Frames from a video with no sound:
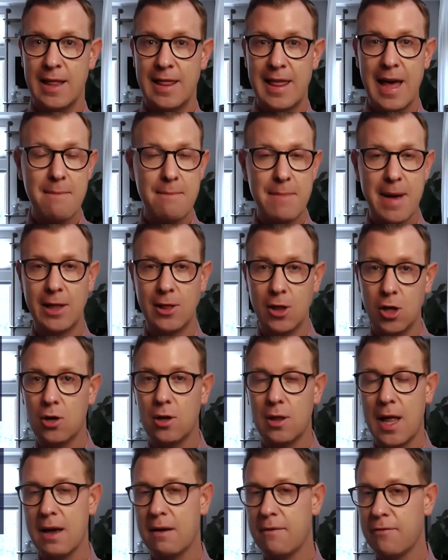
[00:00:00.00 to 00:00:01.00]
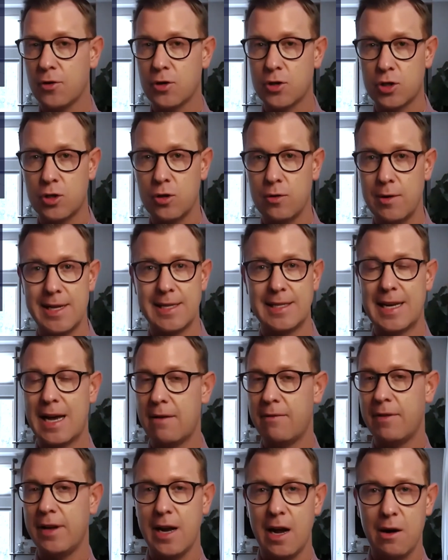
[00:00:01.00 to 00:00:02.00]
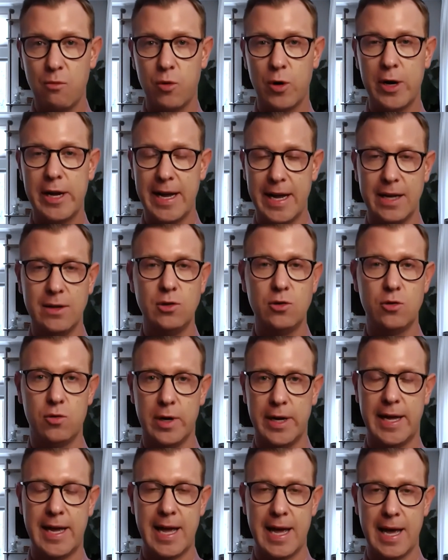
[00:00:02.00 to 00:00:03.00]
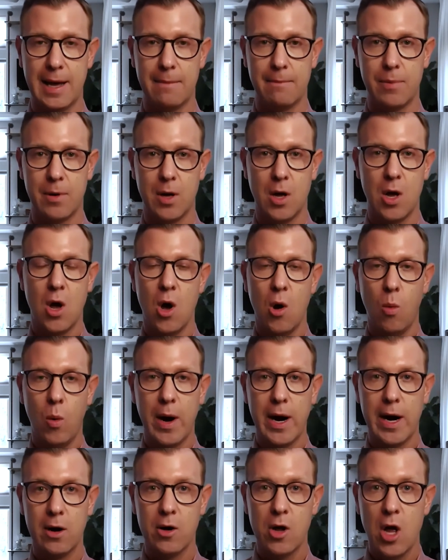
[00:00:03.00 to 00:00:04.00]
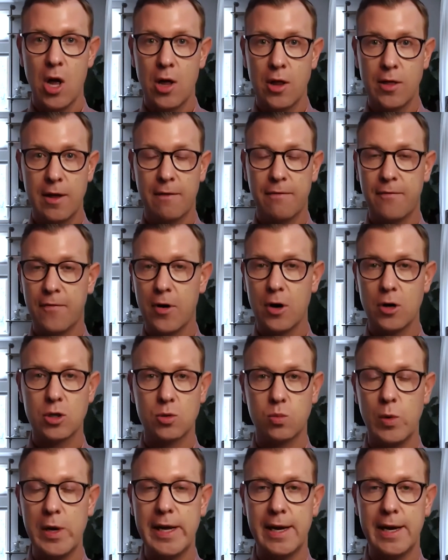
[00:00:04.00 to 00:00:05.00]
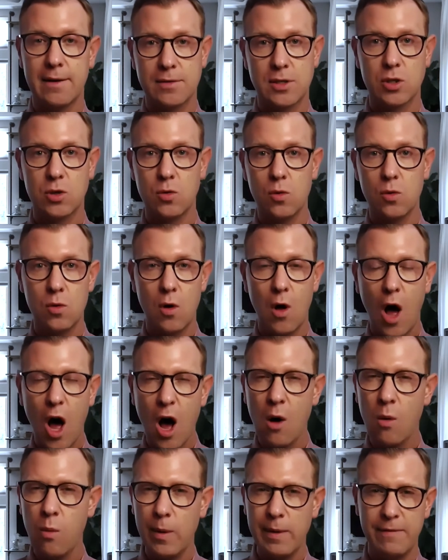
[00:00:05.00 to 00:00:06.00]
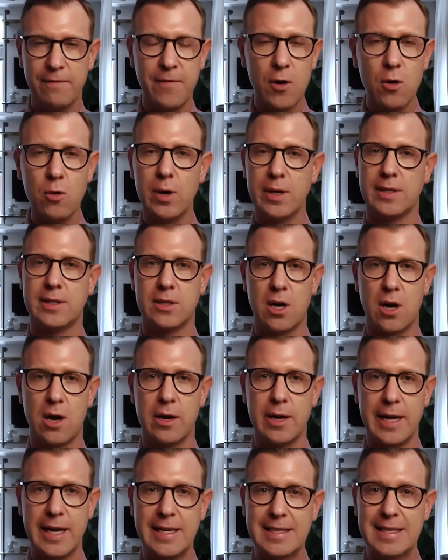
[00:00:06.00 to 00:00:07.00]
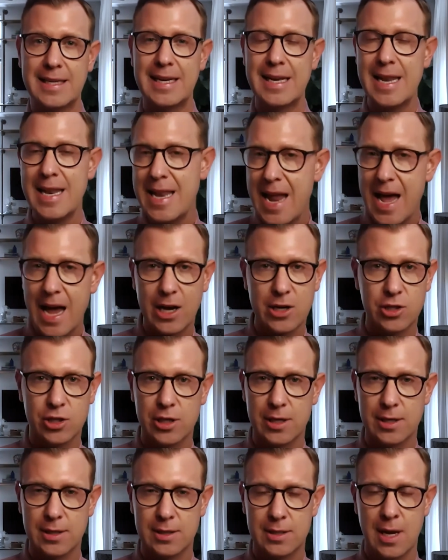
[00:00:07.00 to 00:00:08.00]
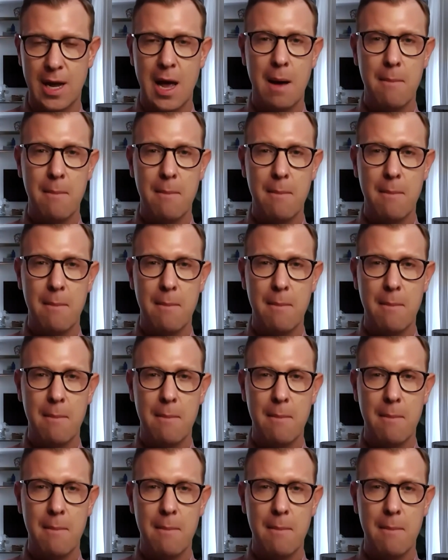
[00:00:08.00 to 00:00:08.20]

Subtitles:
That may look like for students having a re-entry camp where the first week of school, all we focus on is connections